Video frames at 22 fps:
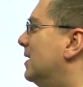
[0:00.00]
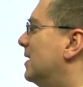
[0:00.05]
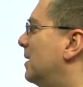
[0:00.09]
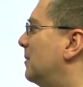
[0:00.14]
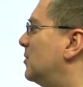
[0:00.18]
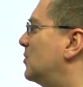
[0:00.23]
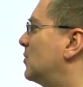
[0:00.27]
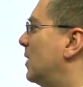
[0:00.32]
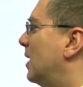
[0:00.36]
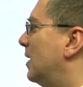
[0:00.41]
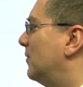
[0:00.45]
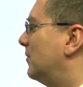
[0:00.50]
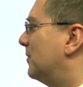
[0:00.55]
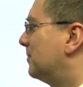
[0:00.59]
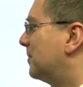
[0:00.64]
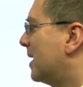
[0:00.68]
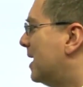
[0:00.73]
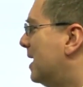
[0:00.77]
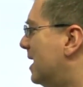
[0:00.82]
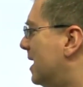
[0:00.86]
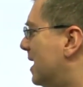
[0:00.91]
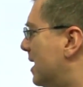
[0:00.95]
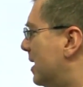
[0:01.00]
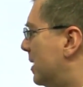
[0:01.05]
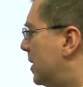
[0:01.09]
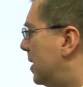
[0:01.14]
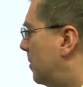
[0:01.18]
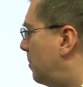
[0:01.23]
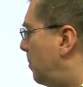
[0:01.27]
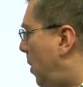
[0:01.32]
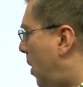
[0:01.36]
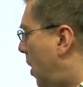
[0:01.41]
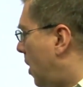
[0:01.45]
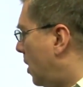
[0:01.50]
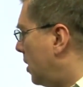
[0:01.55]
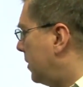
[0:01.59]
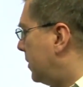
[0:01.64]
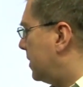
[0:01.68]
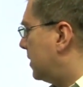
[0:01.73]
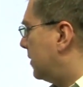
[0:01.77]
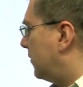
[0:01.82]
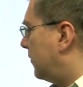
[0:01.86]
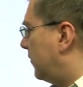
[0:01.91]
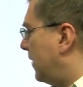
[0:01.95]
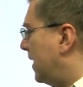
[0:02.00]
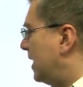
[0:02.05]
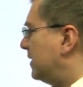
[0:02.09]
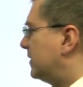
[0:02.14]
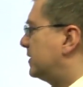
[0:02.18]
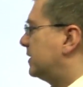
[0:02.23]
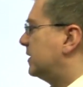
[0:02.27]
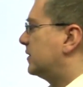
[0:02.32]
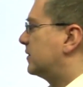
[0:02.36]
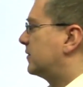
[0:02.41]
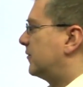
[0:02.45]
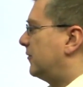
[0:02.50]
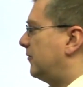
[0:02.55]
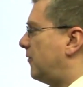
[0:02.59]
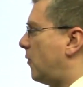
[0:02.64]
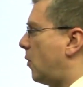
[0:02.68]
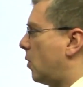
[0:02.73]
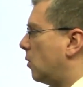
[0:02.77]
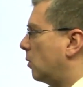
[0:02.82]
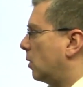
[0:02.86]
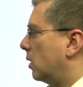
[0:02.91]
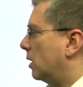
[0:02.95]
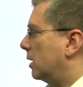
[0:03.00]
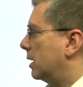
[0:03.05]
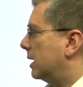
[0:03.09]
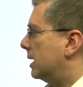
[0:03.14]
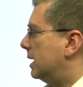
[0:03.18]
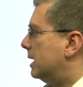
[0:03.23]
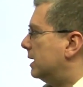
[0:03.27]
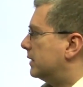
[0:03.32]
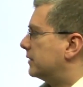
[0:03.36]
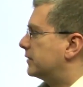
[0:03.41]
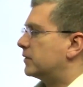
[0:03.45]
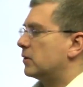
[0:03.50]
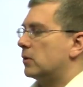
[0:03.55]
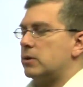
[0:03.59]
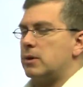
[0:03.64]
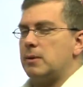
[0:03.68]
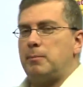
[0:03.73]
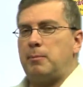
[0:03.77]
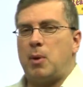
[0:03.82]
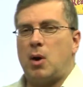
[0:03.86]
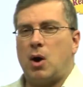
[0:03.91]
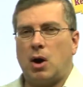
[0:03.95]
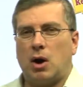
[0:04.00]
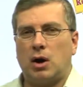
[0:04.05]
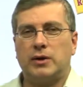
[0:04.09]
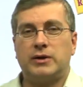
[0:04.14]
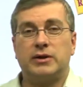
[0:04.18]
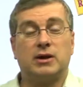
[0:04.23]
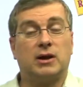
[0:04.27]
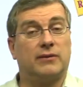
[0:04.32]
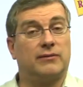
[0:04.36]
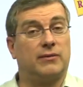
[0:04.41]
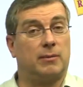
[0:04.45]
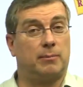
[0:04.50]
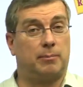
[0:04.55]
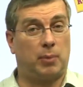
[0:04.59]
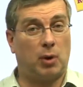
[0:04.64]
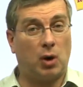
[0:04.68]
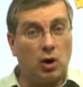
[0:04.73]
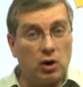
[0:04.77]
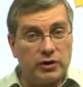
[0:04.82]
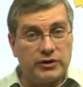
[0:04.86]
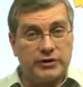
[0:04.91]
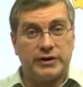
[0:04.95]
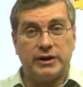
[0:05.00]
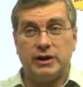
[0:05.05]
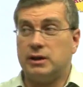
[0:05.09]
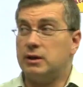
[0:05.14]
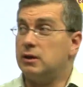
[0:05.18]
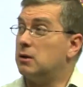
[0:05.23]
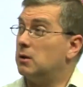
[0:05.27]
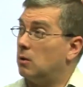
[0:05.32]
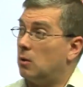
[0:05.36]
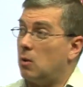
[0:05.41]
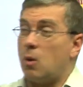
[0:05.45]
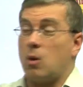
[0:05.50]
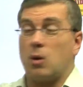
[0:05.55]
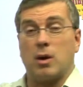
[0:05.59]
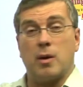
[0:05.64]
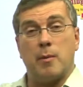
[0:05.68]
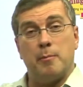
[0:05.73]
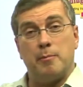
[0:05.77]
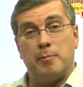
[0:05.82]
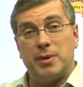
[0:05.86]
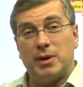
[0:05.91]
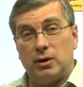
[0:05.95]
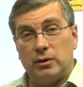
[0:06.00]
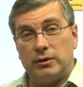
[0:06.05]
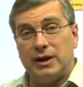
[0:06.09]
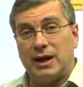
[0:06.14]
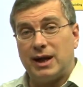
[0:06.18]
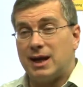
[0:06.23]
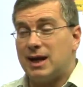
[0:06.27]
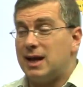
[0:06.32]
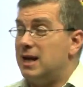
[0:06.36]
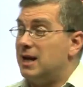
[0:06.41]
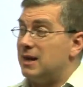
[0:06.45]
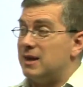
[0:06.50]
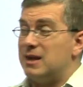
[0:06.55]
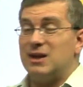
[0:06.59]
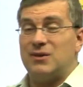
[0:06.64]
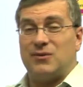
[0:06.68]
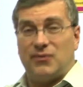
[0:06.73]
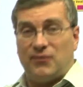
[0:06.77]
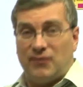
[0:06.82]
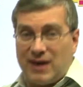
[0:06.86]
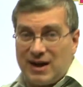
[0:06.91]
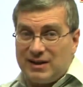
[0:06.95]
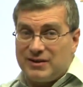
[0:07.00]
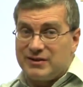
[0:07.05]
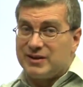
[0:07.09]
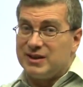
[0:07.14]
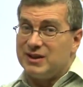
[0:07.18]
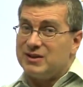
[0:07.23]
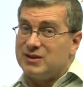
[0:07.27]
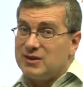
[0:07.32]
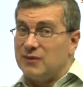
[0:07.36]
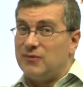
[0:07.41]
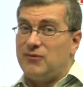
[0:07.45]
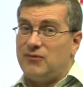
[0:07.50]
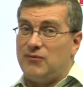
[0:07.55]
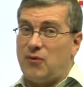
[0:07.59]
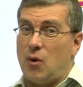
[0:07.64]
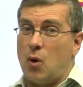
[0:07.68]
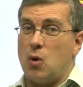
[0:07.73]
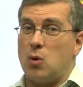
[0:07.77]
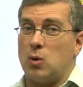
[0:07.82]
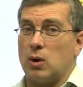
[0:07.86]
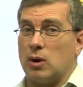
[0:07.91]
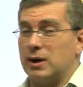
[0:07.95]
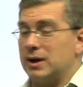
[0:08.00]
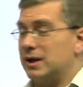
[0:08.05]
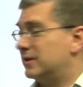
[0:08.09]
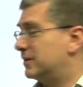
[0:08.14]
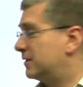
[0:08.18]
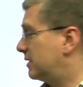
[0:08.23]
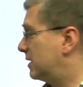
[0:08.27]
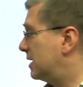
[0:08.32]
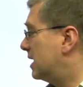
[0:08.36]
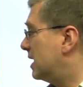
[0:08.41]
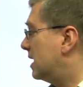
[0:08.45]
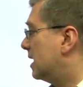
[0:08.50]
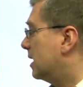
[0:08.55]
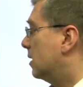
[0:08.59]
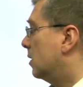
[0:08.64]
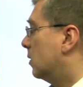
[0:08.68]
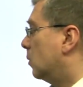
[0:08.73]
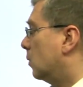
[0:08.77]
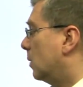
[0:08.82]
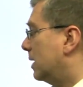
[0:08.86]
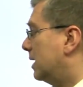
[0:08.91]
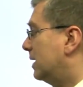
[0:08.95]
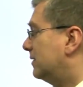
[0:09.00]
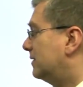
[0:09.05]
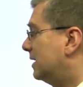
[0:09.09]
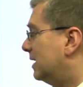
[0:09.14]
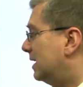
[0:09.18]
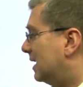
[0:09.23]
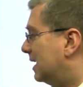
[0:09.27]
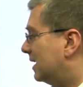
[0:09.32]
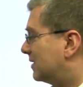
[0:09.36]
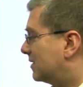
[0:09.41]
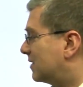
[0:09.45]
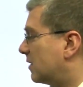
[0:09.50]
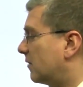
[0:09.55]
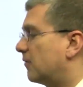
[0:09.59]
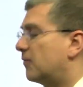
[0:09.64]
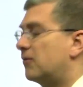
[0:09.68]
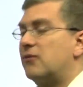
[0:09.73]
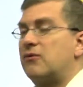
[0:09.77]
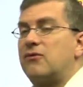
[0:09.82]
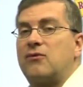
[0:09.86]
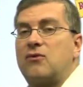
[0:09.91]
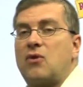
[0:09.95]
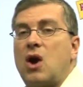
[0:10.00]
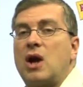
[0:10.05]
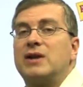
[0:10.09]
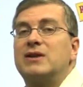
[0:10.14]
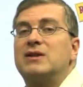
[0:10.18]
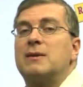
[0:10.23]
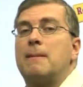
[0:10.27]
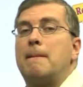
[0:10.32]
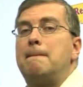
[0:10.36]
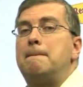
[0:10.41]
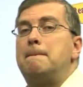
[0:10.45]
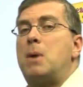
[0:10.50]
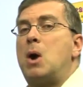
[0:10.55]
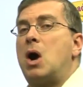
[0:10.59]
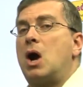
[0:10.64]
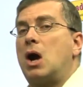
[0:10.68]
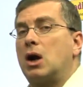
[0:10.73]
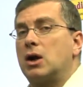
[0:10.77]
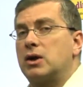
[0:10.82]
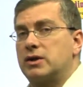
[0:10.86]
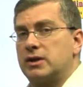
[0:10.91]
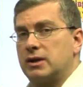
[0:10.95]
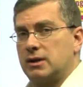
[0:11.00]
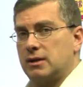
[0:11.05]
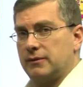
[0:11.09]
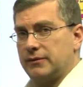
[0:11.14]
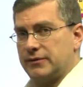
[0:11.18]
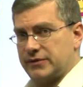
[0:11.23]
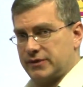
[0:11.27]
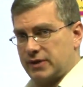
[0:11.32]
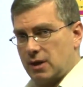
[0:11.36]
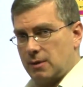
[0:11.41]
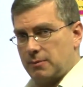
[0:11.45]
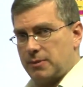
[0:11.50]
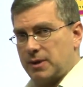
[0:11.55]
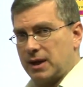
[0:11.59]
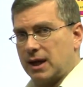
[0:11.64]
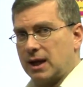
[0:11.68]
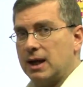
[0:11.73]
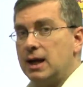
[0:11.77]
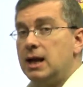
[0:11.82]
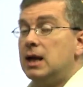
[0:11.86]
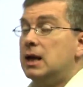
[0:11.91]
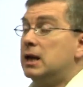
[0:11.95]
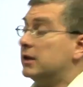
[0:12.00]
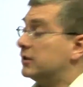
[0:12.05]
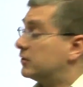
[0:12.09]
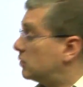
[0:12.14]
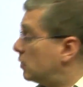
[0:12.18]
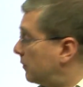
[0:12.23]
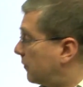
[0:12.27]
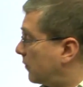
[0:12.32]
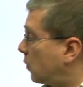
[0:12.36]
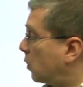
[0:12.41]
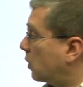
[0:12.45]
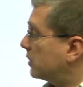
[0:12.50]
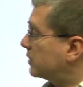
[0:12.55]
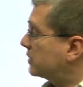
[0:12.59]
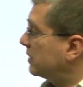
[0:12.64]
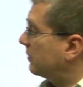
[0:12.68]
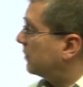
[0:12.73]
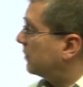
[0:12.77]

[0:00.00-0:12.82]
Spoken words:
number 12. The part that faces forward. So the part of a person or a building that faces forward. It's the, what is it? It's the front part of something. So of course,